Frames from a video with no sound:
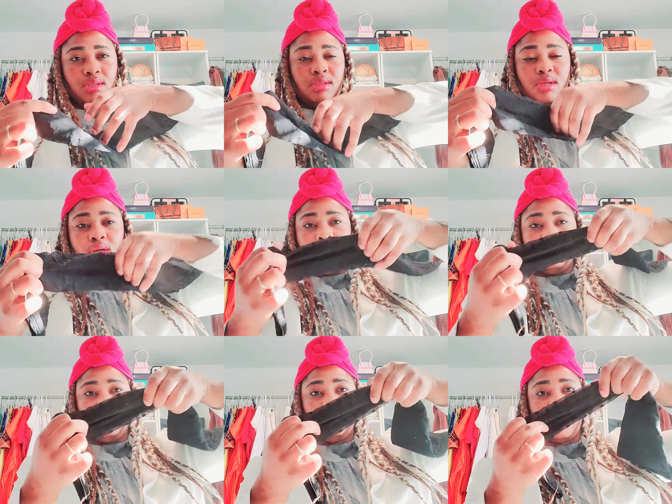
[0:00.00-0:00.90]
um
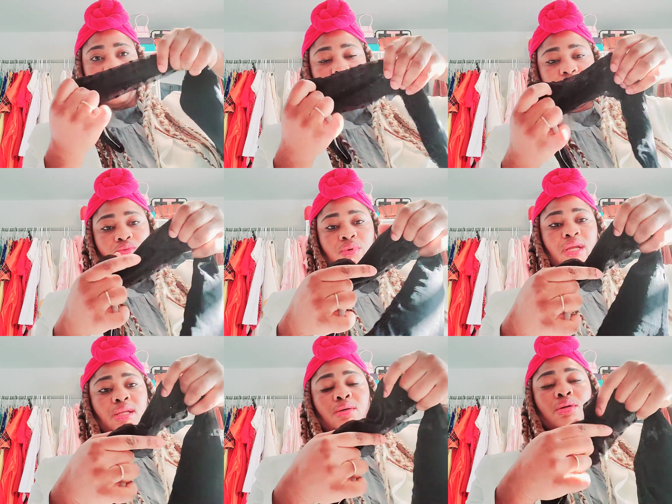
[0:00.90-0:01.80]
I want to wear
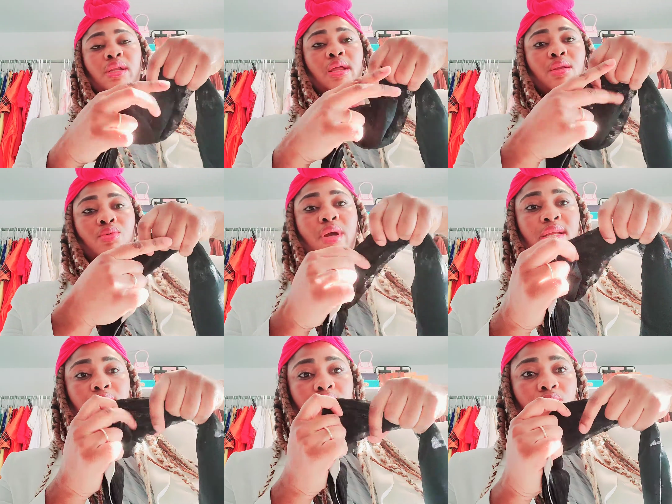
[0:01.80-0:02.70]
it under the white
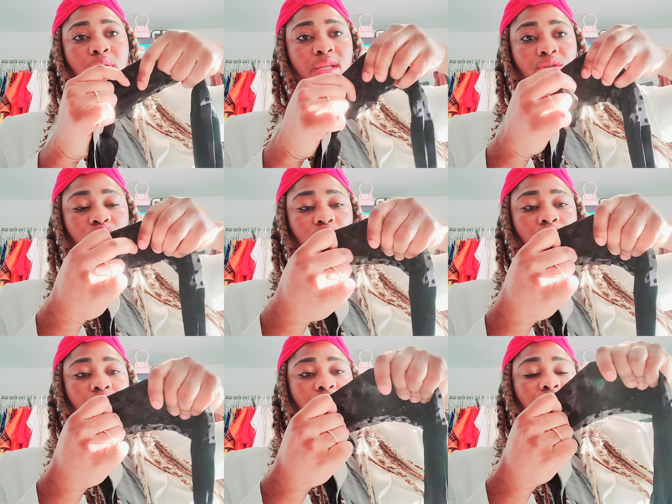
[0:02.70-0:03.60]
the white
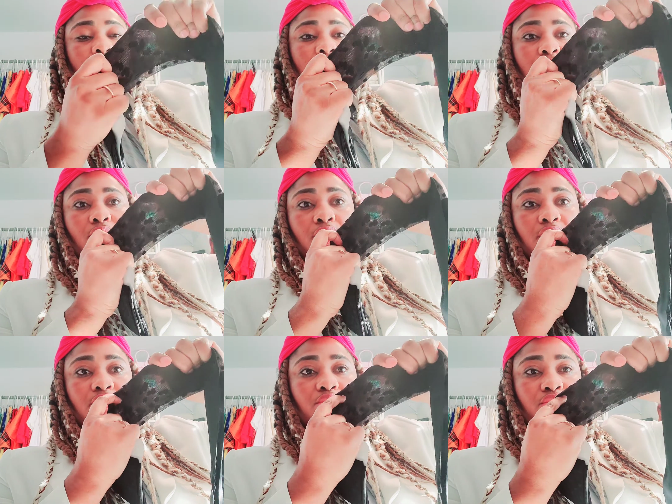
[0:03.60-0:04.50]
short dress that I got.
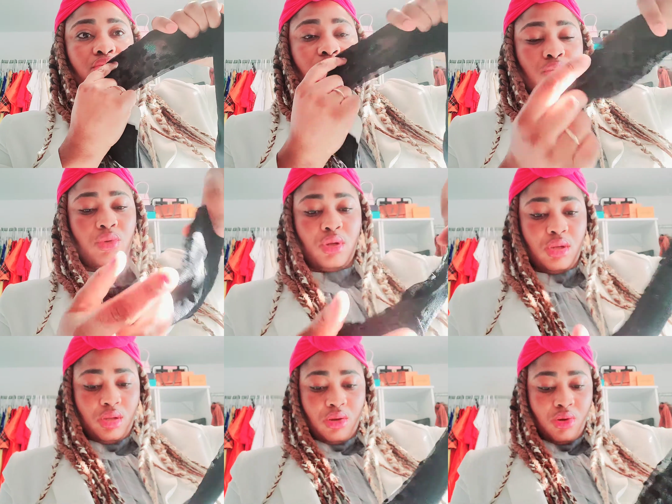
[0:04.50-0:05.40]
This beautiful
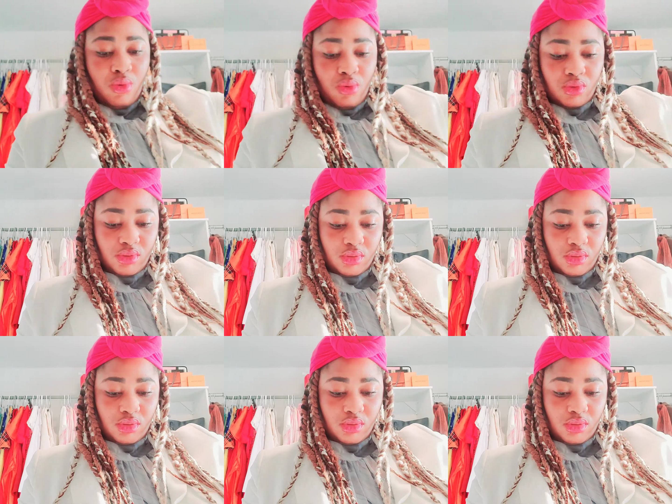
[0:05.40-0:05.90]
horse